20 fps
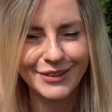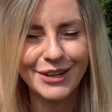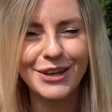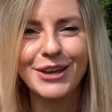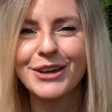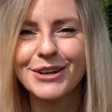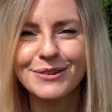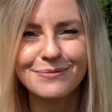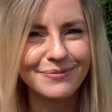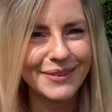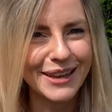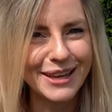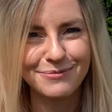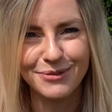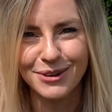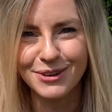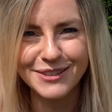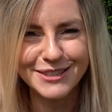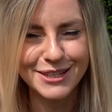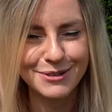Couldn't be
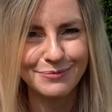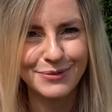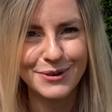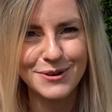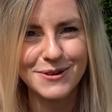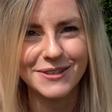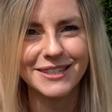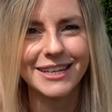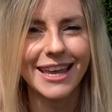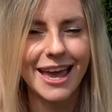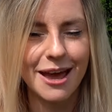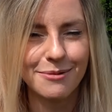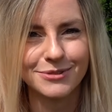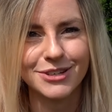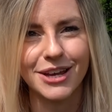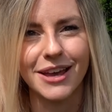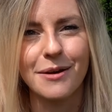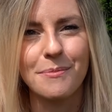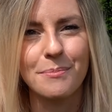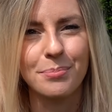more simple to
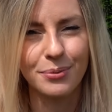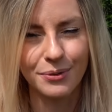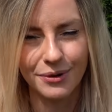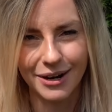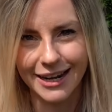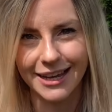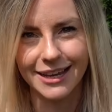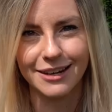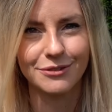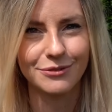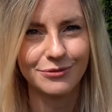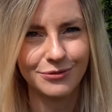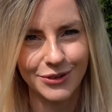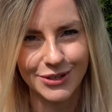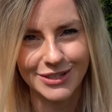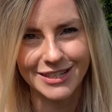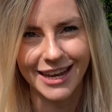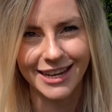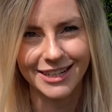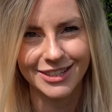capture brilliant
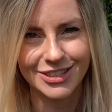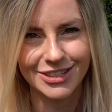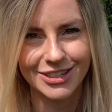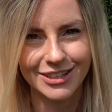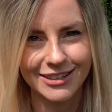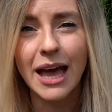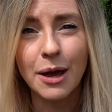footage.